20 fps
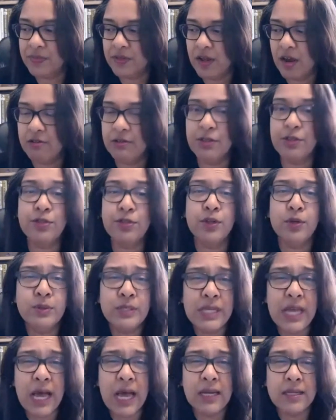our
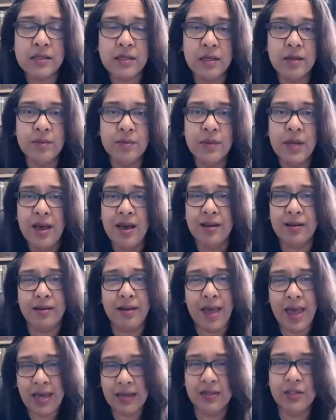enthusiasm and
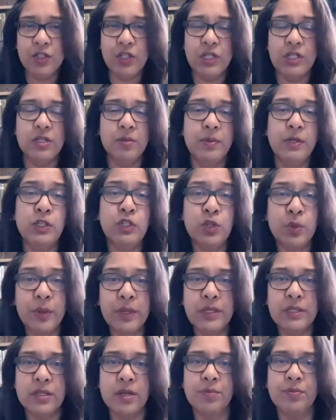our energy to be
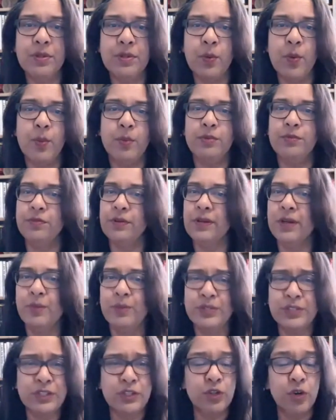doing something when we feel like
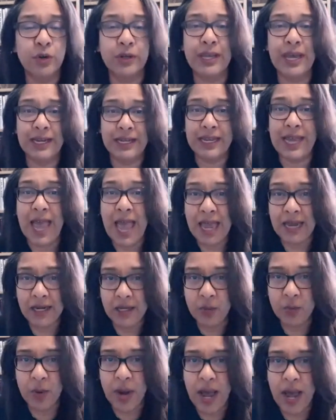we're just not getting
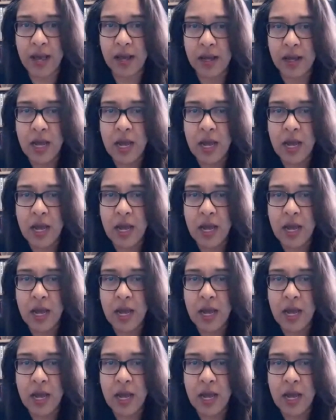anywhere.